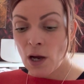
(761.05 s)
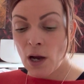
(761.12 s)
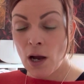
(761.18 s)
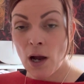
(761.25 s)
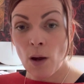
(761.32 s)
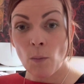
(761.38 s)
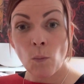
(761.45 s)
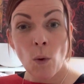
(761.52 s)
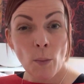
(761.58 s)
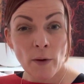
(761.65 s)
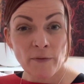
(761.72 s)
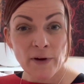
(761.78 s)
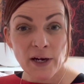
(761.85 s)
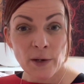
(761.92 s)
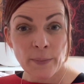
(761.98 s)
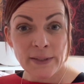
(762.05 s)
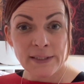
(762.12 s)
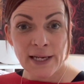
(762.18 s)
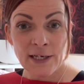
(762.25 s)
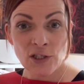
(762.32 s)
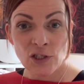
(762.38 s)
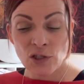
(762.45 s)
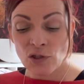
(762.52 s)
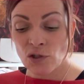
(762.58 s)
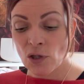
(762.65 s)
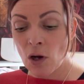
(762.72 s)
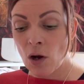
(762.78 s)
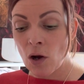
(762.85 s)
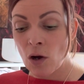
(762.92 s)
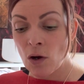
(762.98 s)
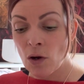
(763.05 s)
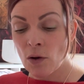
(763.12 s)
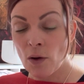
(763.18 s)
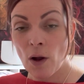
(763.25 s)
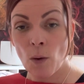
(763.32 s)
what my recommendations are,